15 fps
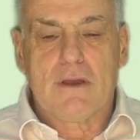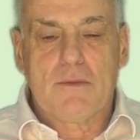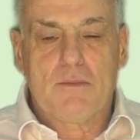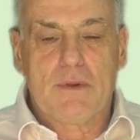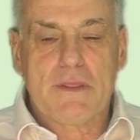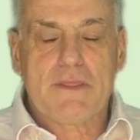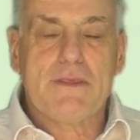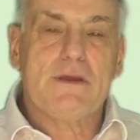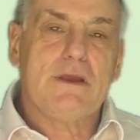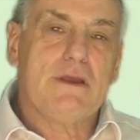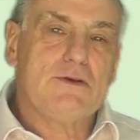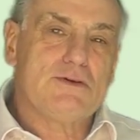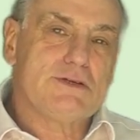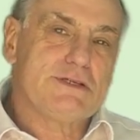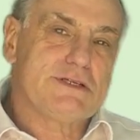But the
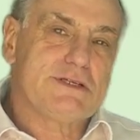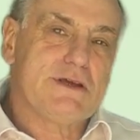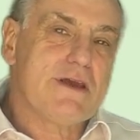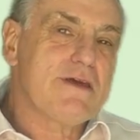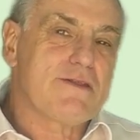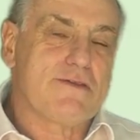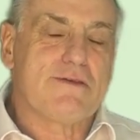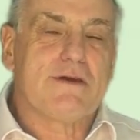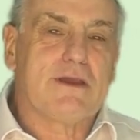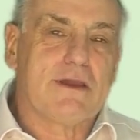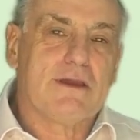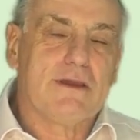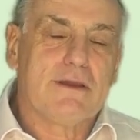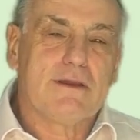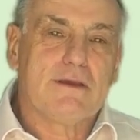interesting
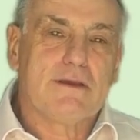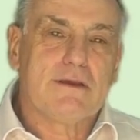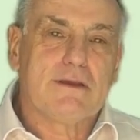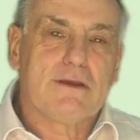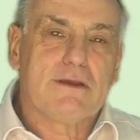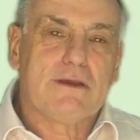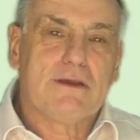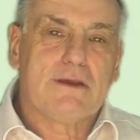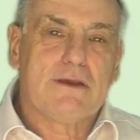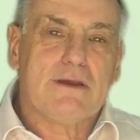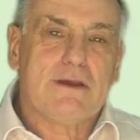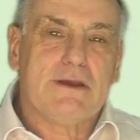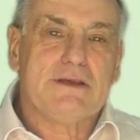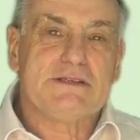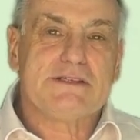thing
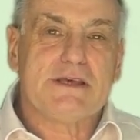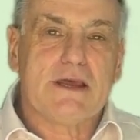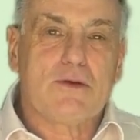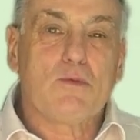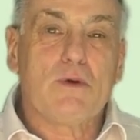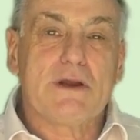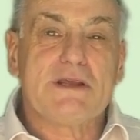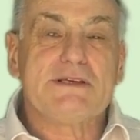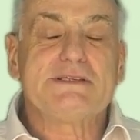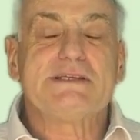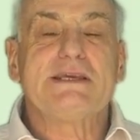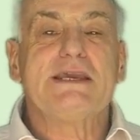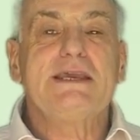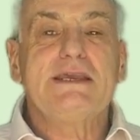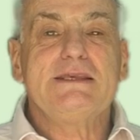is that what
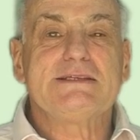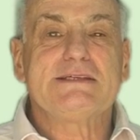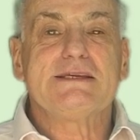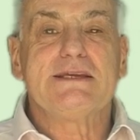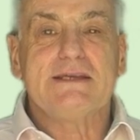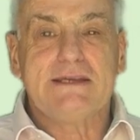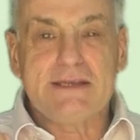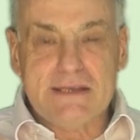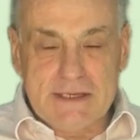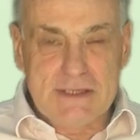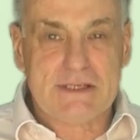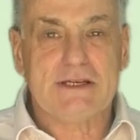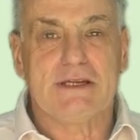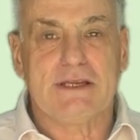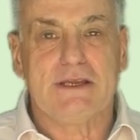is easy
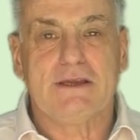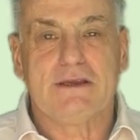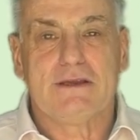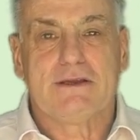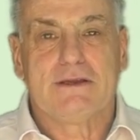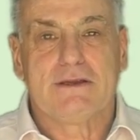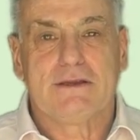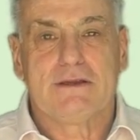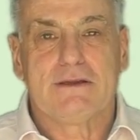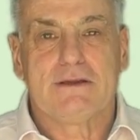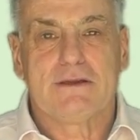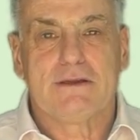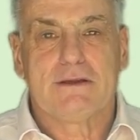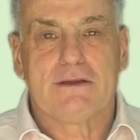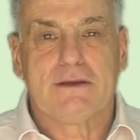initially
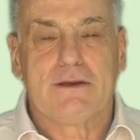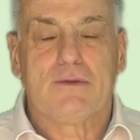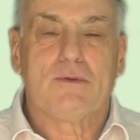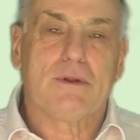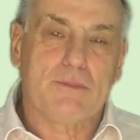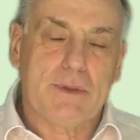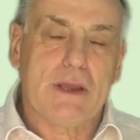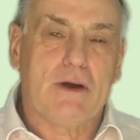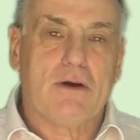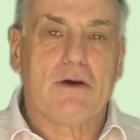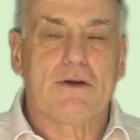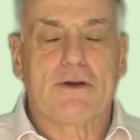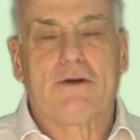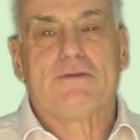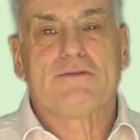will be
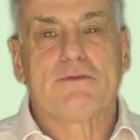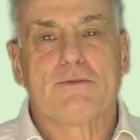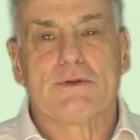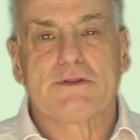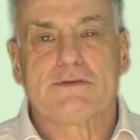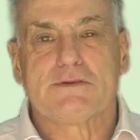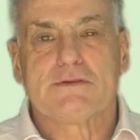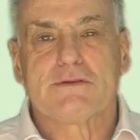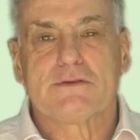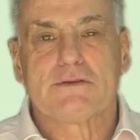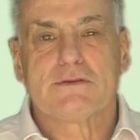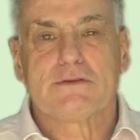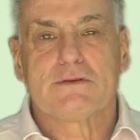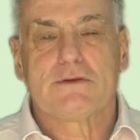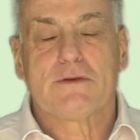hard afterwards.
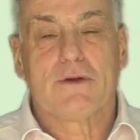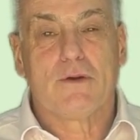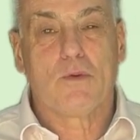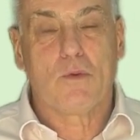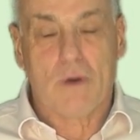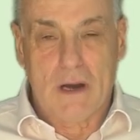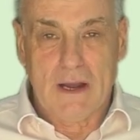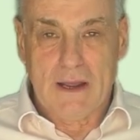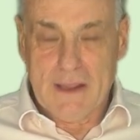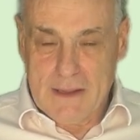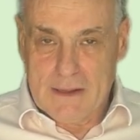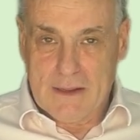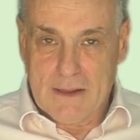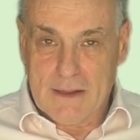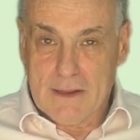Why?
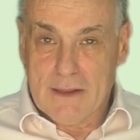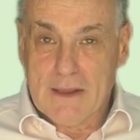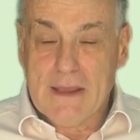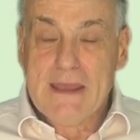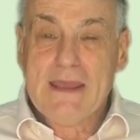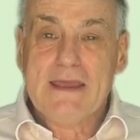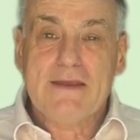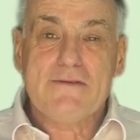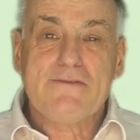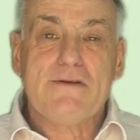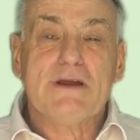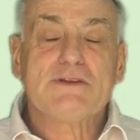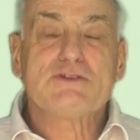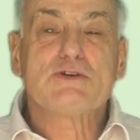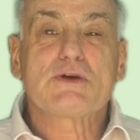If
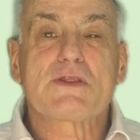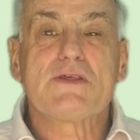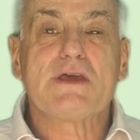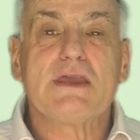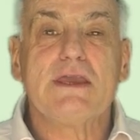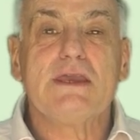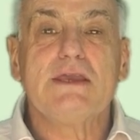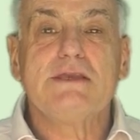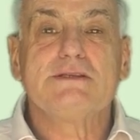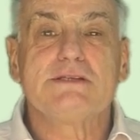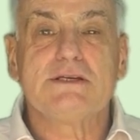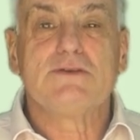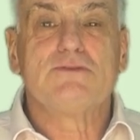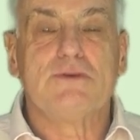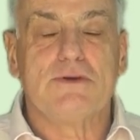I took the
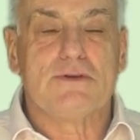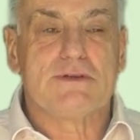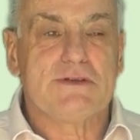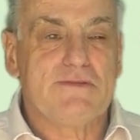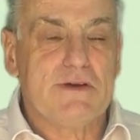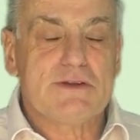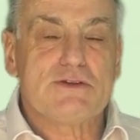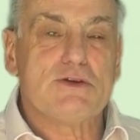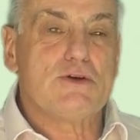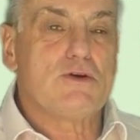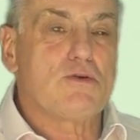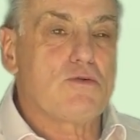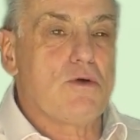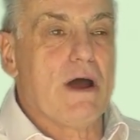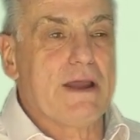easy route, if I
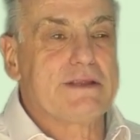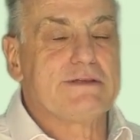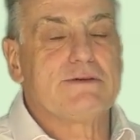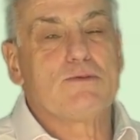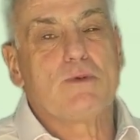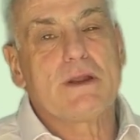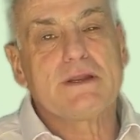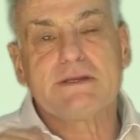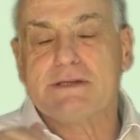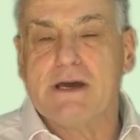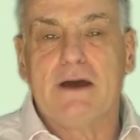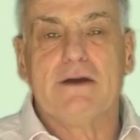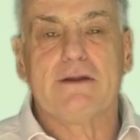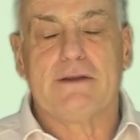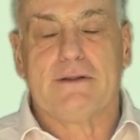turned right and went
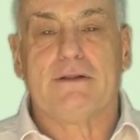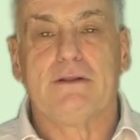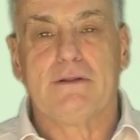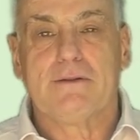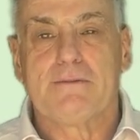downhill,